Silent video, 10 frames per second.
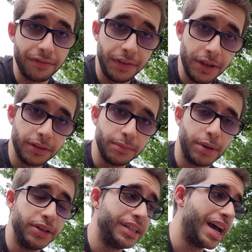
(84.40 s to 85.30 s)
feel
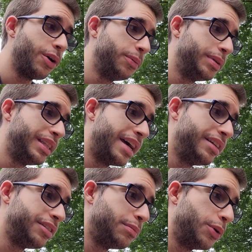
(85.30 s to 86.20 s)
burnt out, but that
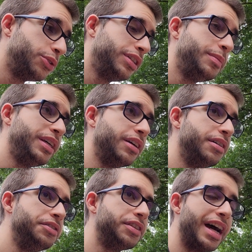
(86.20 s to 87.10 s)
is mostly
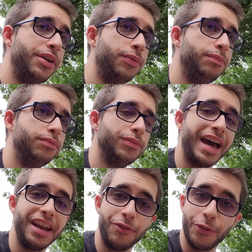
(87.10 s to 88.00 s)
because I
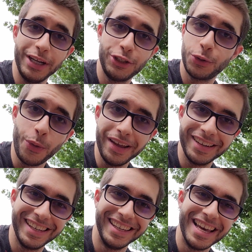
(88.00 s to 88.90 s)
had a rage quit
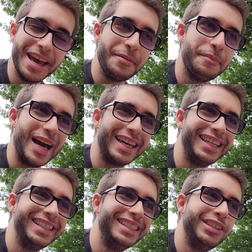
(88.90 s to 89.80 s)
back
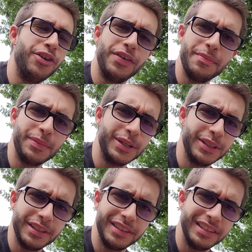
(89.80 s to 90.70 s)
in
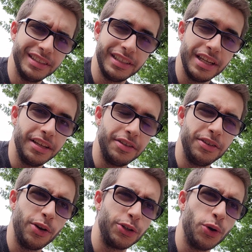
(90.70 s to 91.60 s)
November,
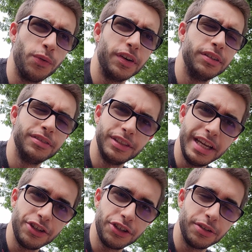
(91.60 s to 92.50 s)

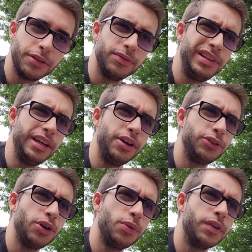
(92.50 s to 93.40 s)
October-ish, late
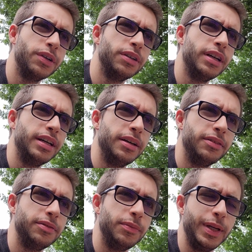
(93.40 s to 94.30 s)
October,
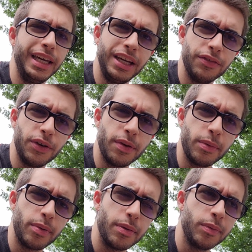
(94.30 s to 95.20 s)
the beginning of
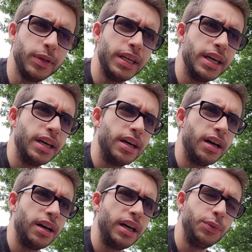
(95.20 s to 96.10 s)
November probably.
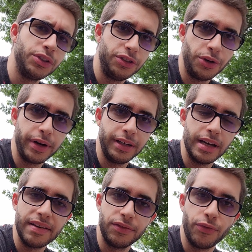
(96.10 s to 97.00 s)
It was right
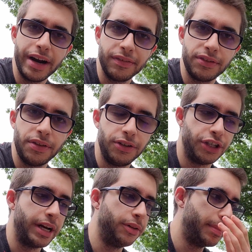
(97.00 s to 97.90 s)
after the
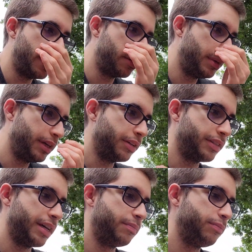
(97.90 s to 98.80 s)
child banner, because
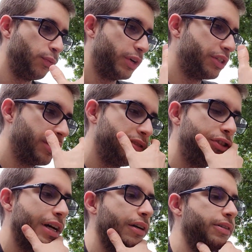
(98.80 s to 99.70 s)
I wished on
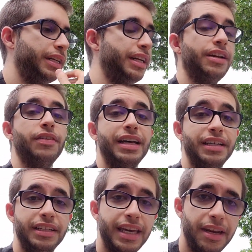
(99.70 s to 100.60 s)
child and I
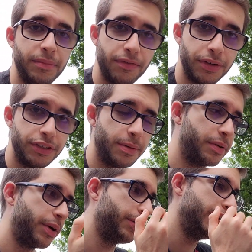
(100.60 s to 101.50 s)
didn't get him the first time
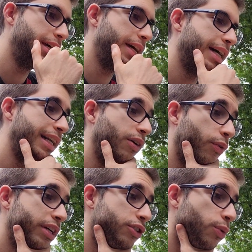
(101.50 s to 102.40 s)
around, and I
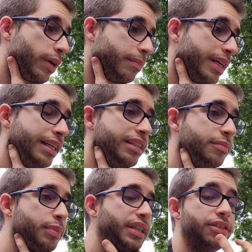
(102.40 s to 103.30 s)
rage quit and it
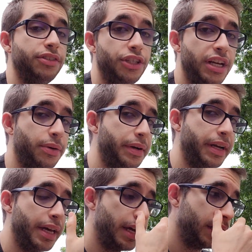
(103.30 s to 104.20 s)
didn't play until
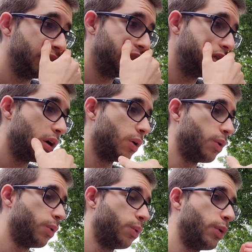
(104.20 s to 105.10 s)
January.
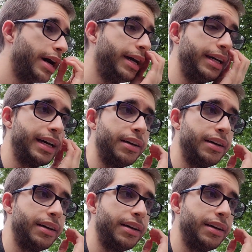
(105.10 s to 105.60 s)
So I